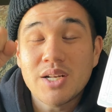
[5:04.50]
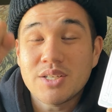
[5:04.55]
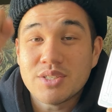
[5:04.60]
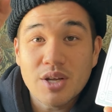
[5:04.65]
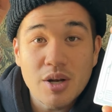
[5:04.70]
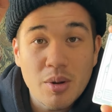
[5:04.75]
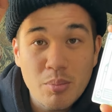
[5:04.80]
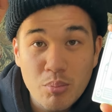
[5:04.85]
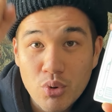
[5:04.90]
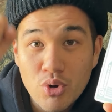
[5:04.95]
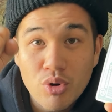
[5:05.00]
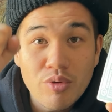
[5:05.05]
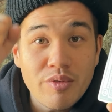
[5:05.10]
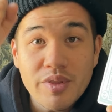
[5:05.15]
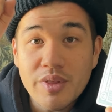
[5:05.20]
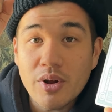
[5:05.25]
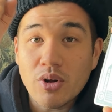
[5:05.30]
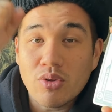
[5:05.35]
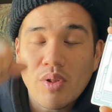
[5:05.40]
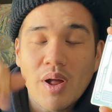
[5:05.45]
is going to move
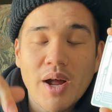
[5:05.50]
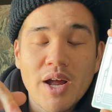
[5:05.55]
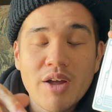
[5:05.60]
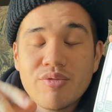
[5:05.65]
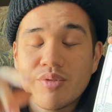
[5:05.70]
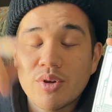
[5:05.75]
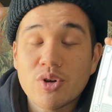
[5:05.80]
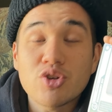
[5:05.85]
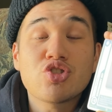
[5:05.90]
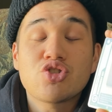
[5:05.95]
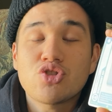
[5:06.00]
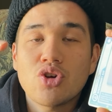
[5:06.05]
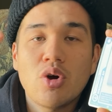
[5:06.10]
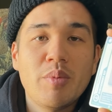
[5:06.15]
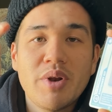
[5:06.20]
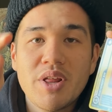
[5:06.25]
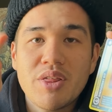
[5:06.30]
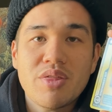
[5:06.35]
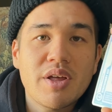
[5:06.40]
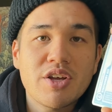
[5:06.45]
in their life. There's so
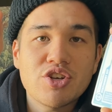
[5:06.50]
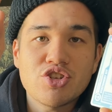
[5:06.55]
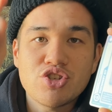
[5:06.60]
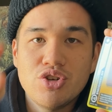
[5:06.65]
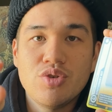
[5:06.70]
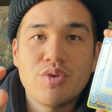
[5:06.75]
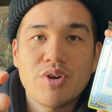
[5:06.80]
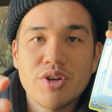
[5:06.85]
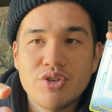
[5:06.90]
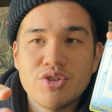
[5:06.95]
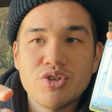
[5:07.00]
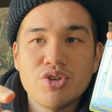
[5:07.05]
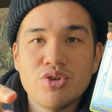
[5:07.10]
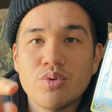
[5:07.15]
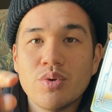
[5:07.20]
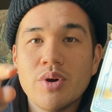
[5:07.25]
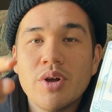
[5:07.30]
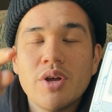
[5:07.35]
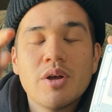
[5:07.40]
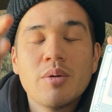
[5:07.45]
many things you can
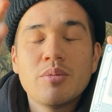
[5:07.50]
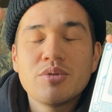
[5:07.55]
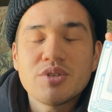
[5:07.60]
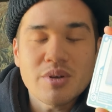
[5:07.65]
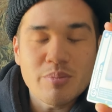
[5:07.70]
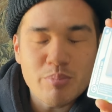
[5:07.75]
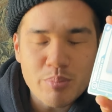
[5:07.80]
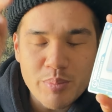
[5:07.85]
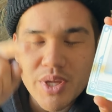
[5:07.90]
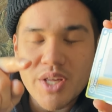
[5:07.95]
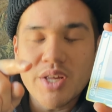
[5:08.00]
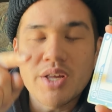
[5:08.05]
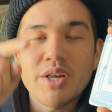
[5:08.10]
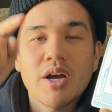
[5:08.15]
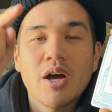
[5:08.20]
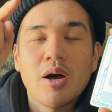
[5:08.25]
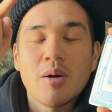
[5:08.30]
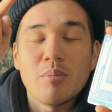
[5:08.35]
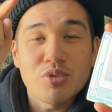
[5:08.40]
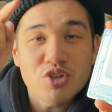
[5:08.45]
do to be
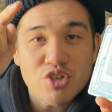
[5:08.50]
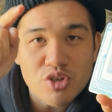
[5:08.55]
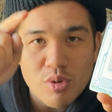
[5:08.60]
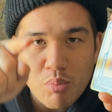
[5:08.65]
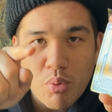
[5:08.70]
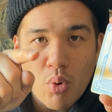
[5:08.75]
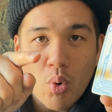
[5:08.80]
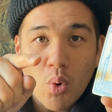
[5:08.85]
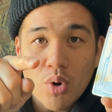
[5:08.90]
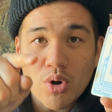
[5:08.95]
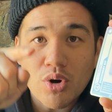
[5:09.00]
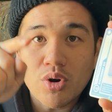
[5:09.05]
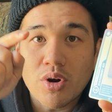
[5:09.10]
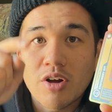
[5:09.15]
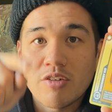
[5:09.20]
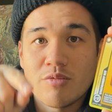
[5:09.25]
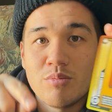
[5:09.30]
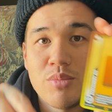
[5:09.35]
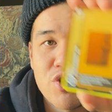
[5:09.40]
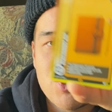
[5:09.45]
a supporter
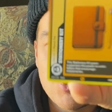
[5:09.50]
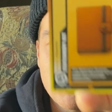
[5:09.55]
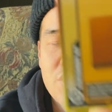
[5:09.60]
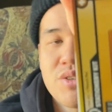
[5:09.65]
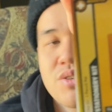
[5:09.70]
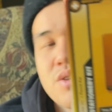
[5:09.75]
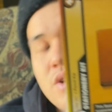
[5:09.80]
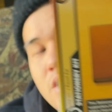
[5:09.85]
of missions.